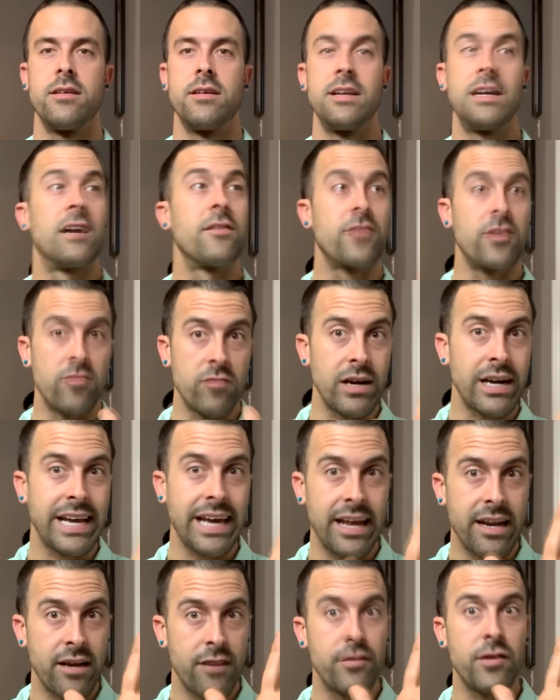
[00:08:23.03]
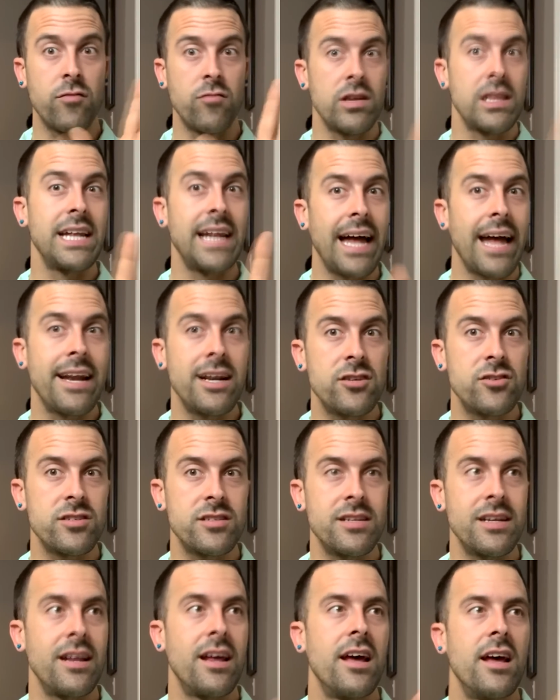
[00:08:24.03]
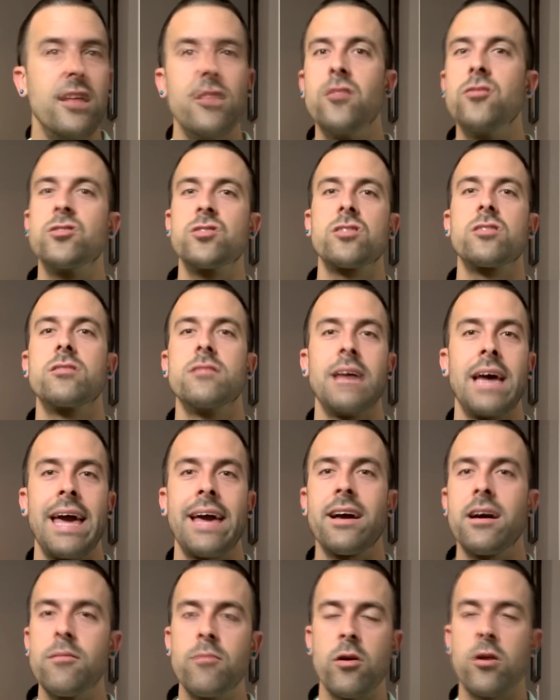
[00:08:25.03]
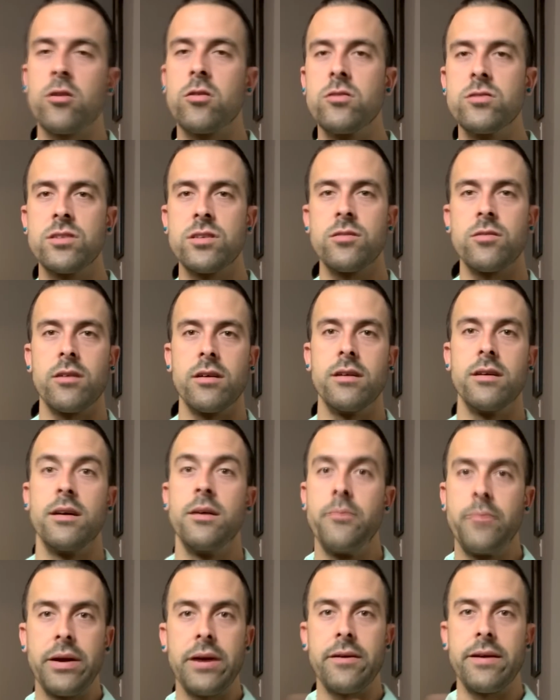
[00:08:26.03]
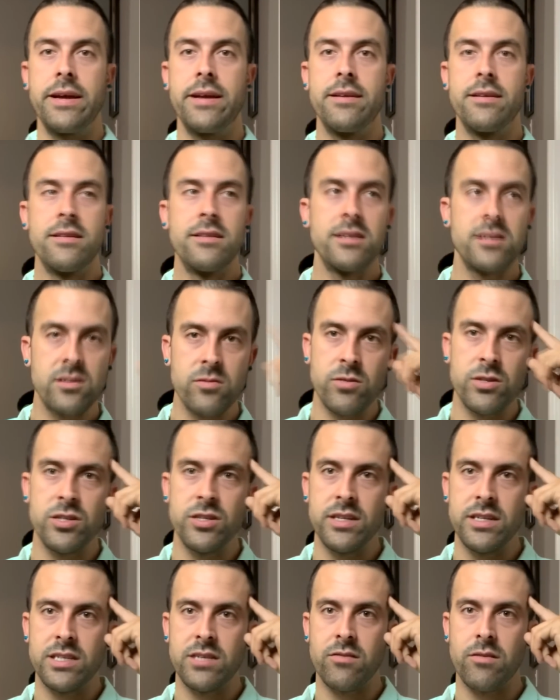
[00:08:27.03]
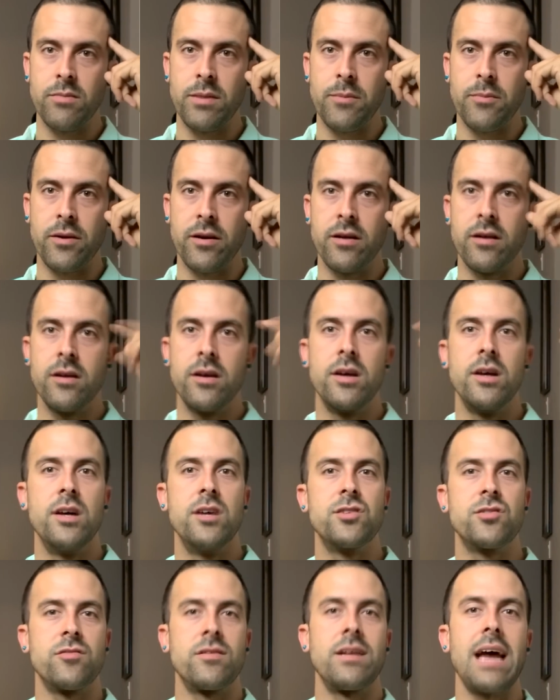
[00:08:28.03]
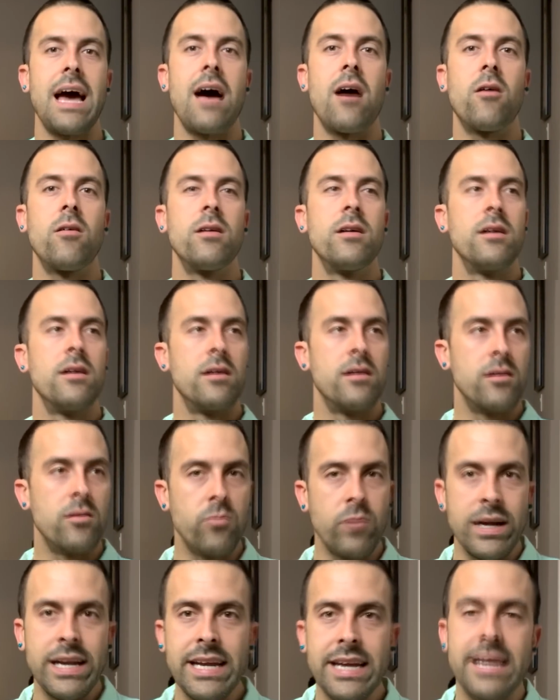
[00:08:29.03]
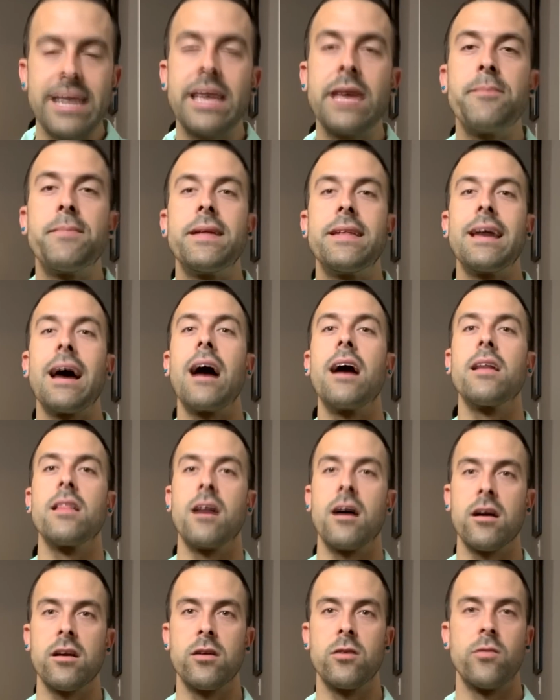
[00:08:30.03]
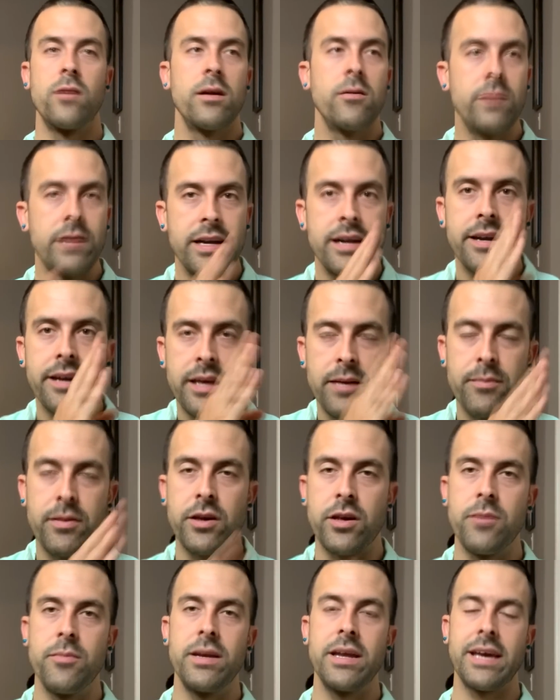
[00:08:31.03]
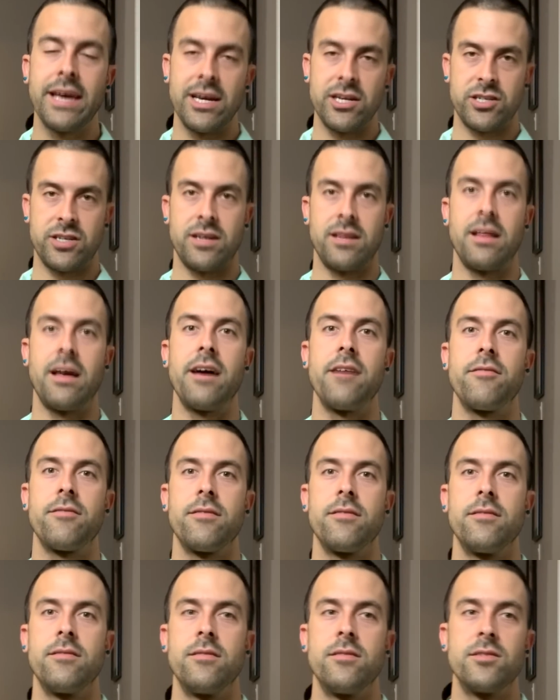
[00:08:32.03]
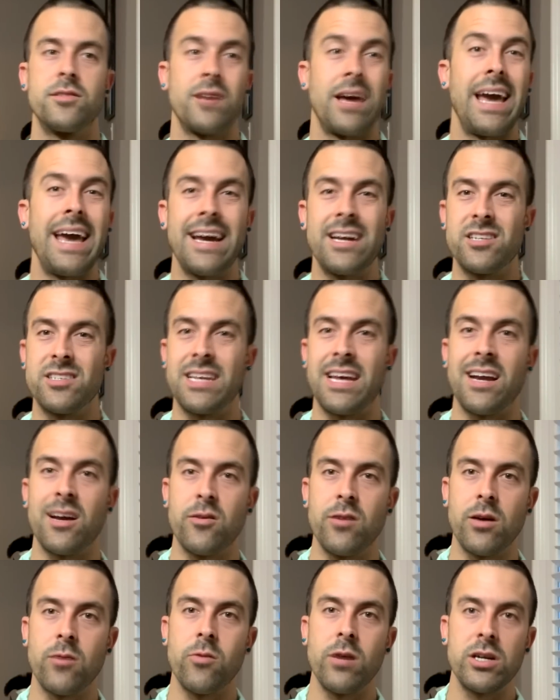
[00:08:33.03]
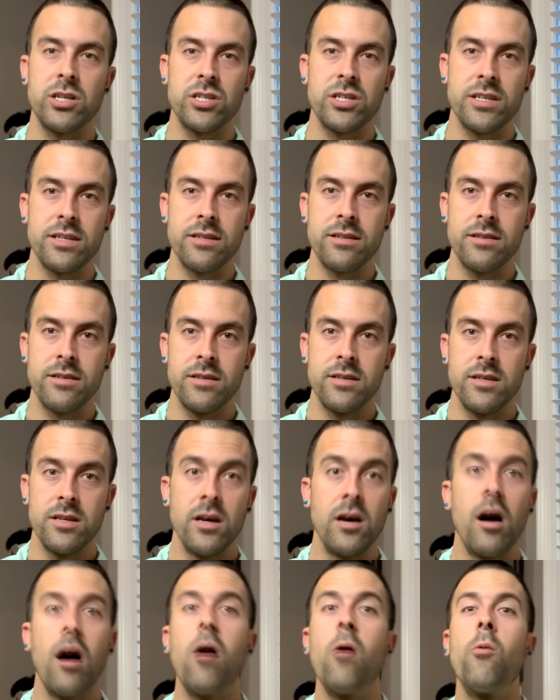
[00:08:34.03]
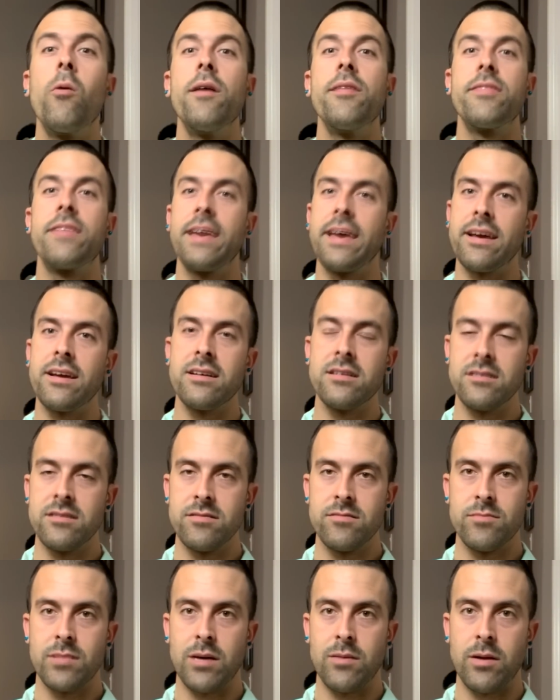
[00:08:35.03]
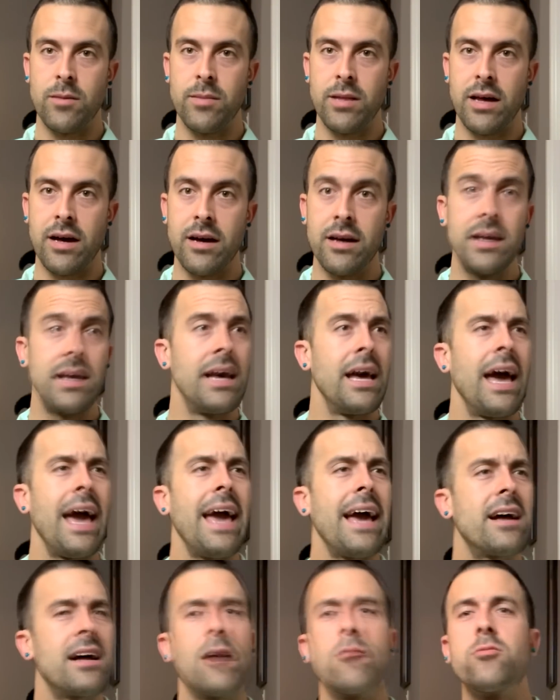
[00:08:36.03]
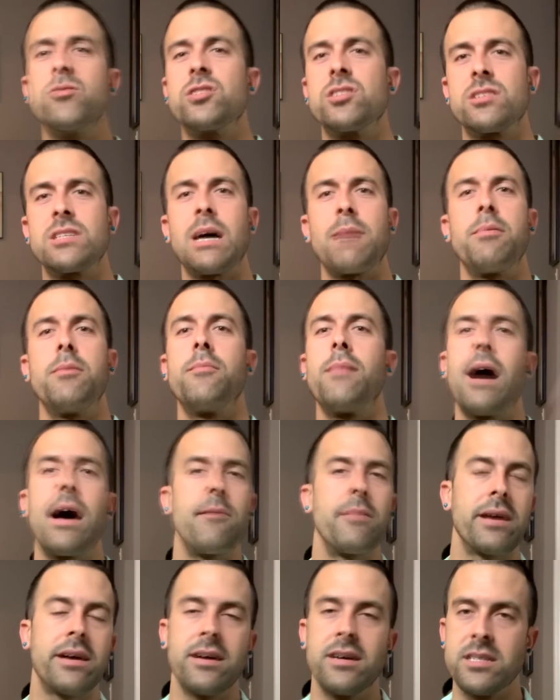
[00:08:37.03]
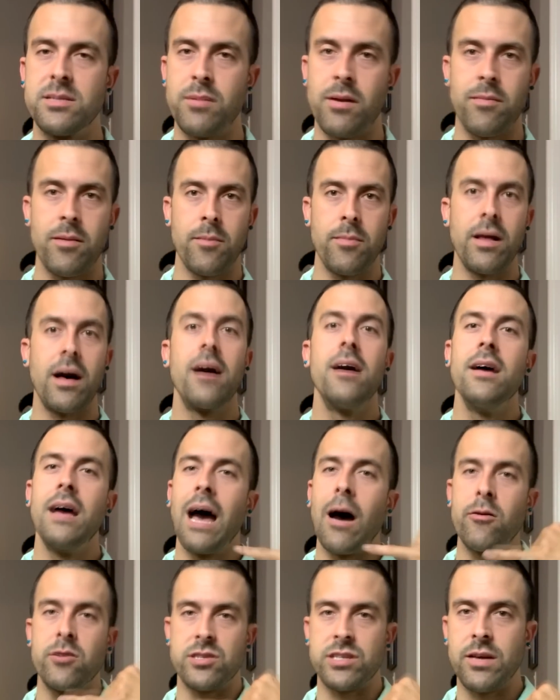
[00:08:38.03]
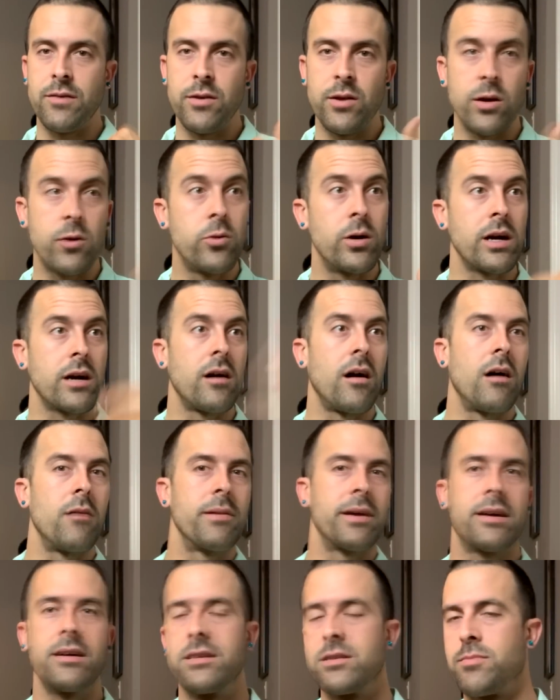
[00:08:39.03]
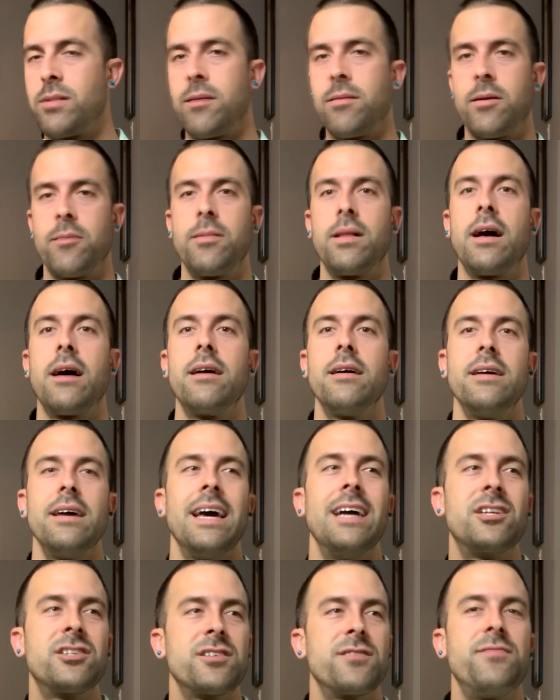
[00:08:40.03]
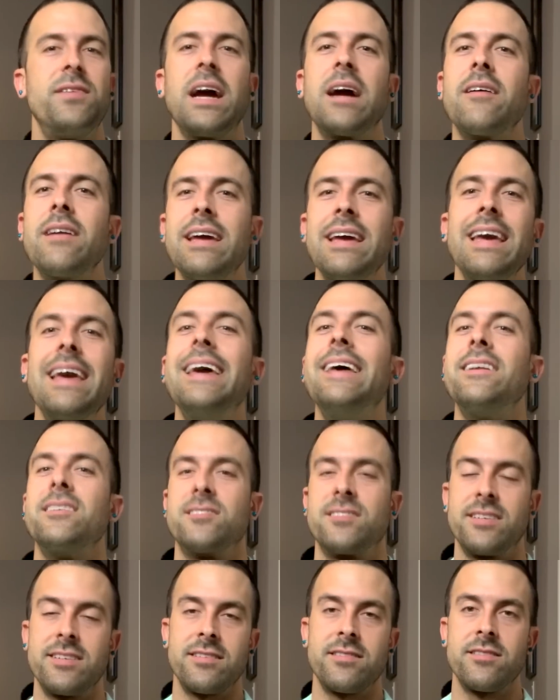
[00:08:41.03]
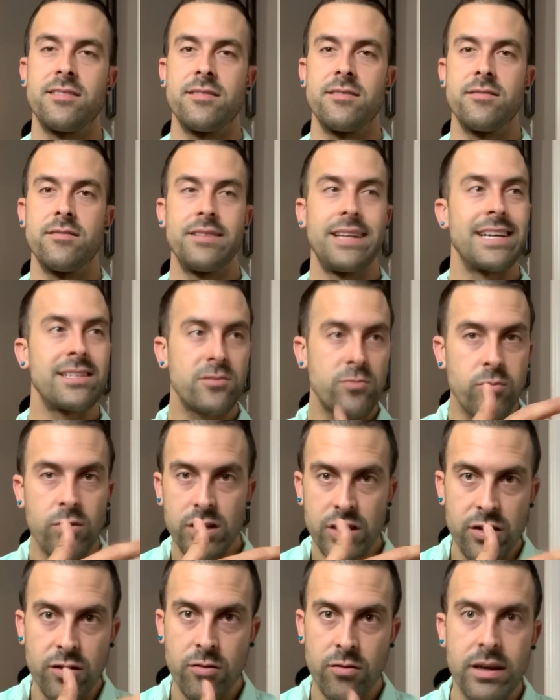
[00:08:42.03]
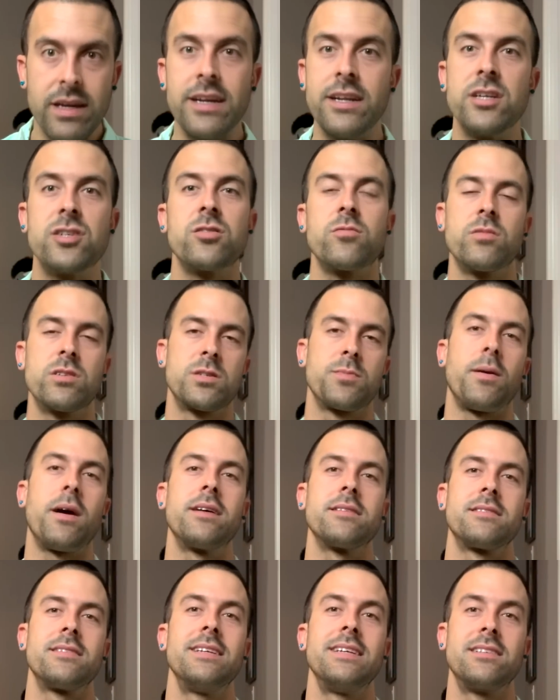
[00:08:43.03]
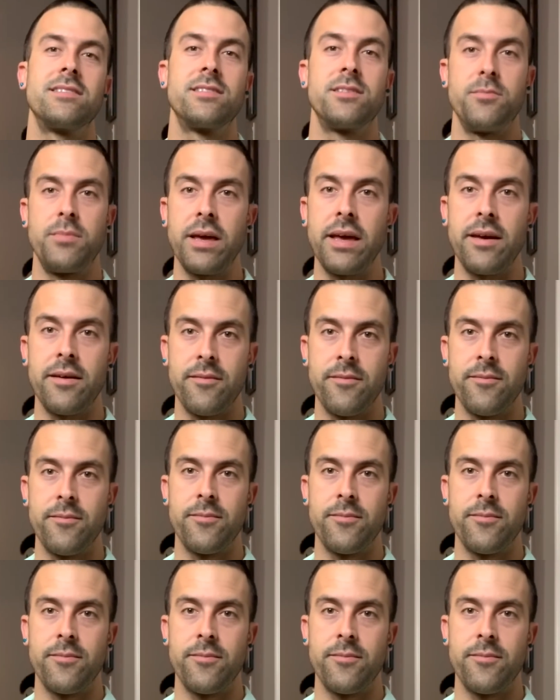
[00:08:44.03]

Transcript: Now, if they're, again, if they're really not interested, they'll just hang up or close the door. Period. This is what you need to remember. So now we need to keep the dialogue going. We need to keep the communication alive. So, hey, I just had a quick question. Oh, one thing, blah, blah, blah. Hey, I, was just stopping by because blah, blah, blah. I was just giving you a quick call because blah, blah, blah. It's just very innocent. That's what your initial response needs to be.